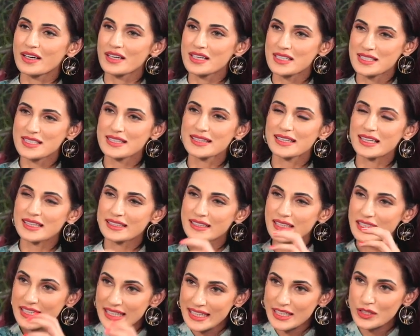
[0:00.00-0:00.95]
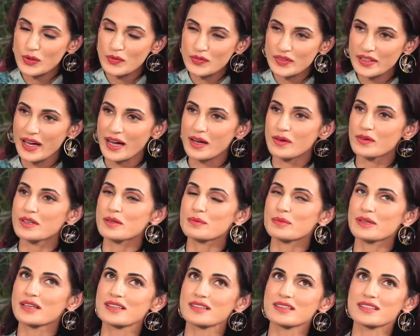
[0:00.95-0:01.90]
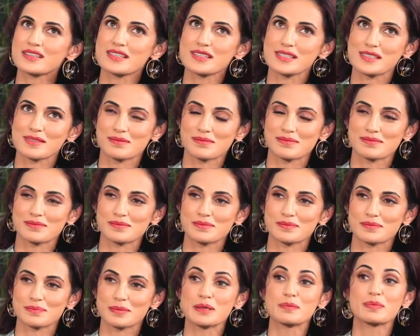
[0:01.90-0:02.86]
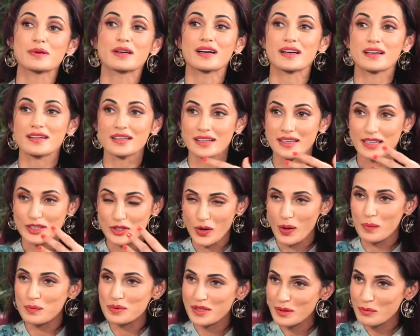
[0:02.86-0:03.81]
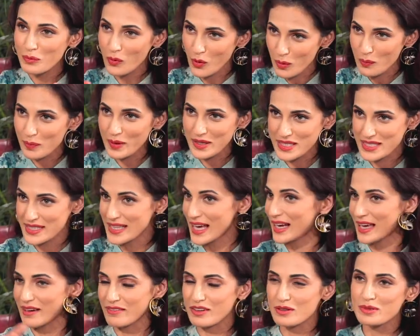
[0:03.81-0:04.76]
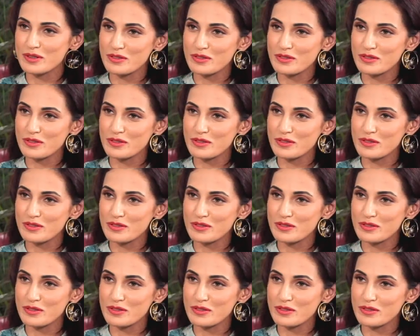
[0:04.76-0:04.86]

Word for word: Is it that the need of the hour, because people are adopting more pets than ever